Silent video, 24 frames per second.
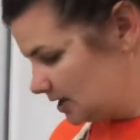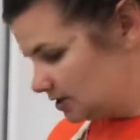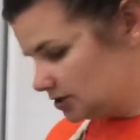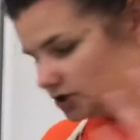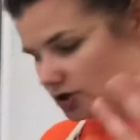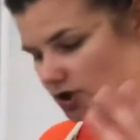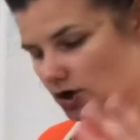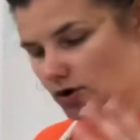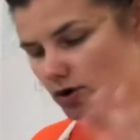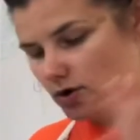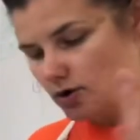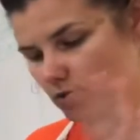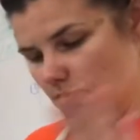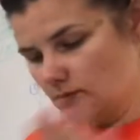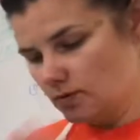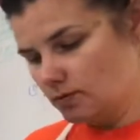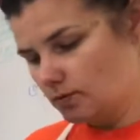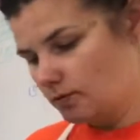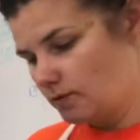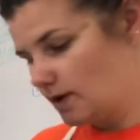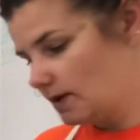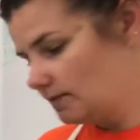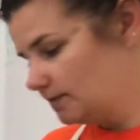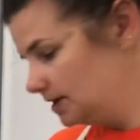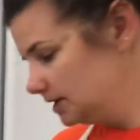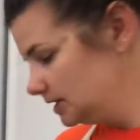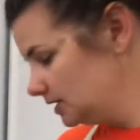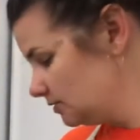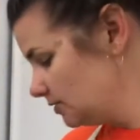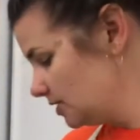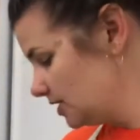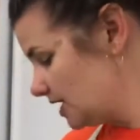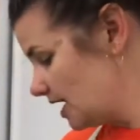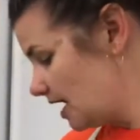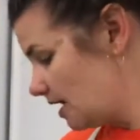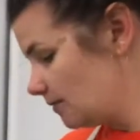So when we
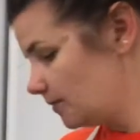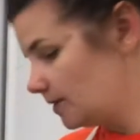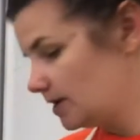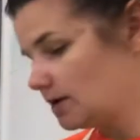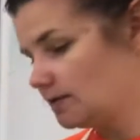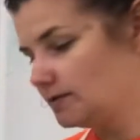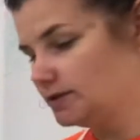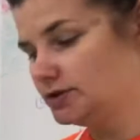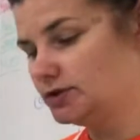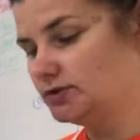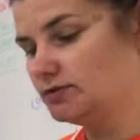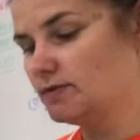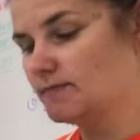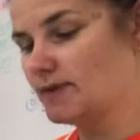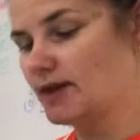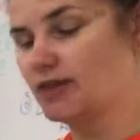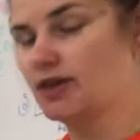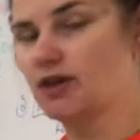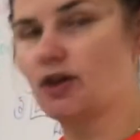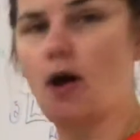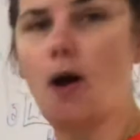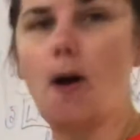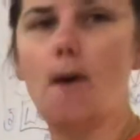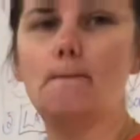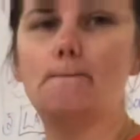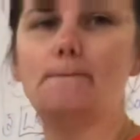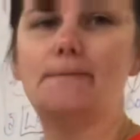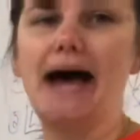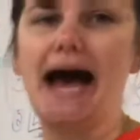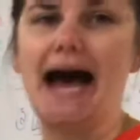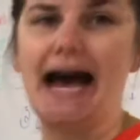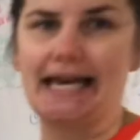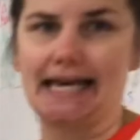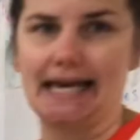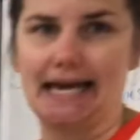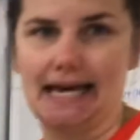deal with that, we always do a method called
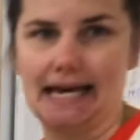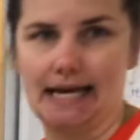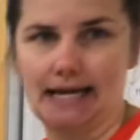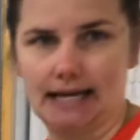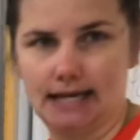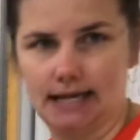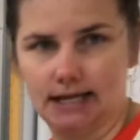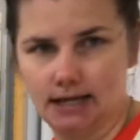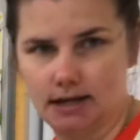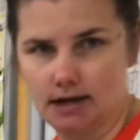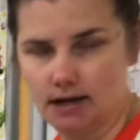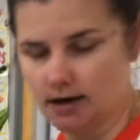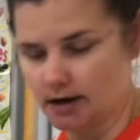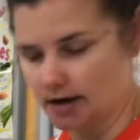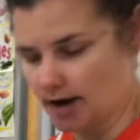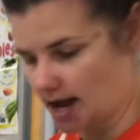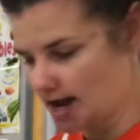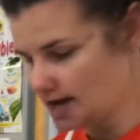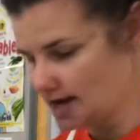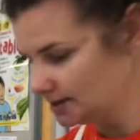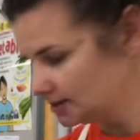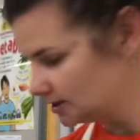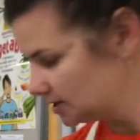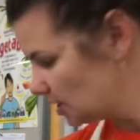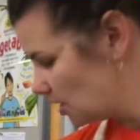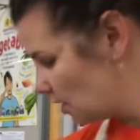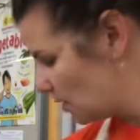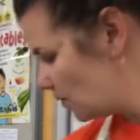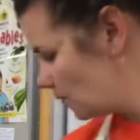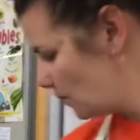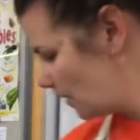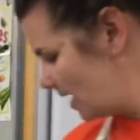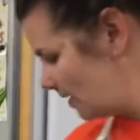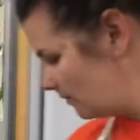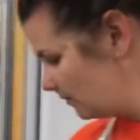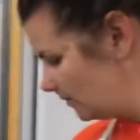packing, all right?
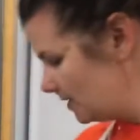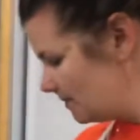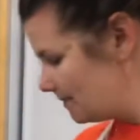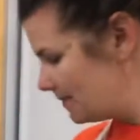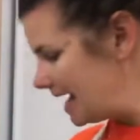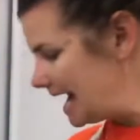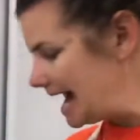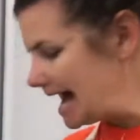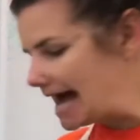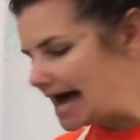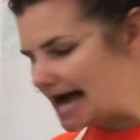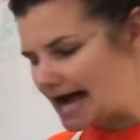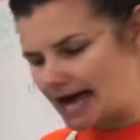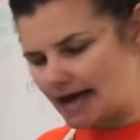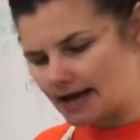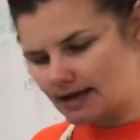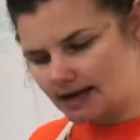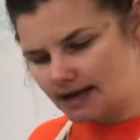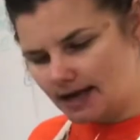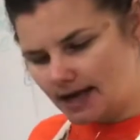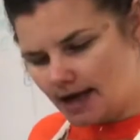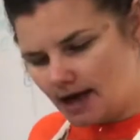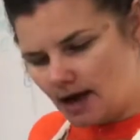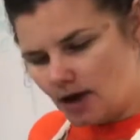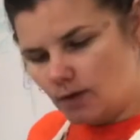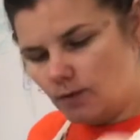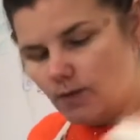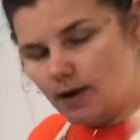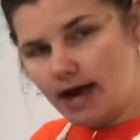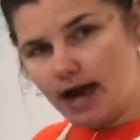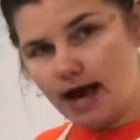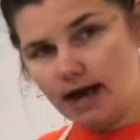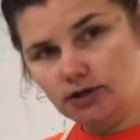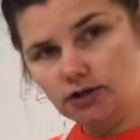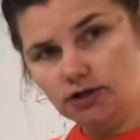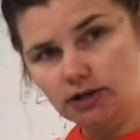So when we pack, we
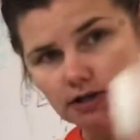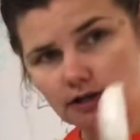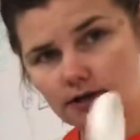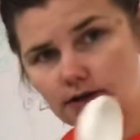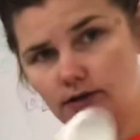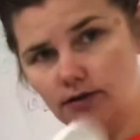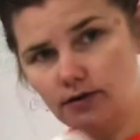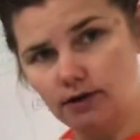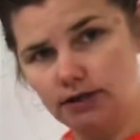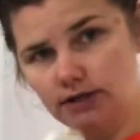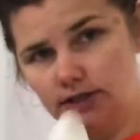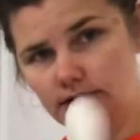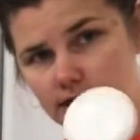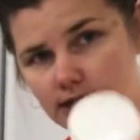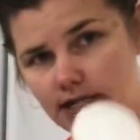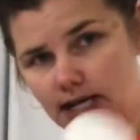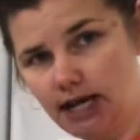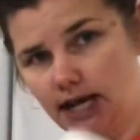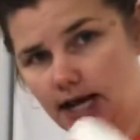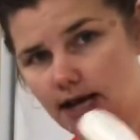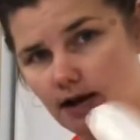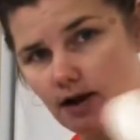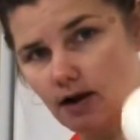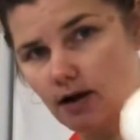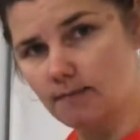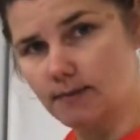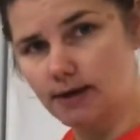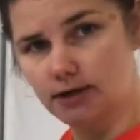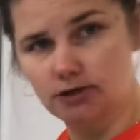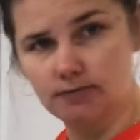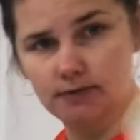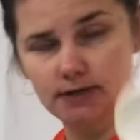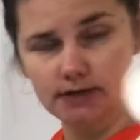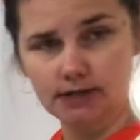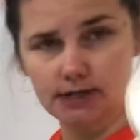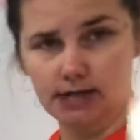actually are going to take our
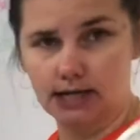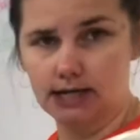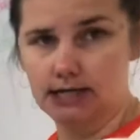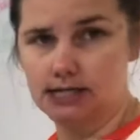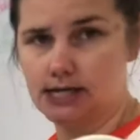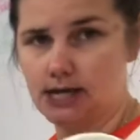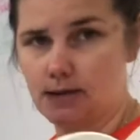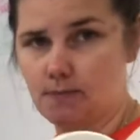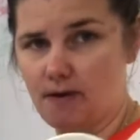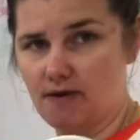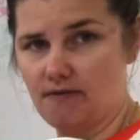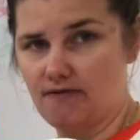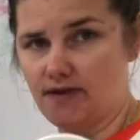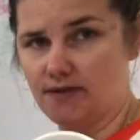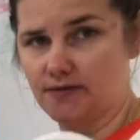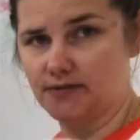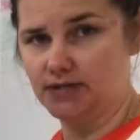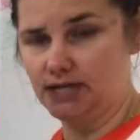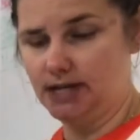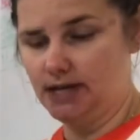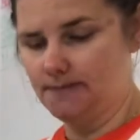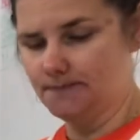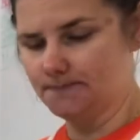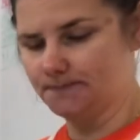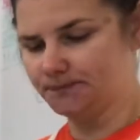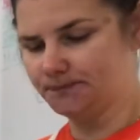measurements. So I'm gonna take my 50.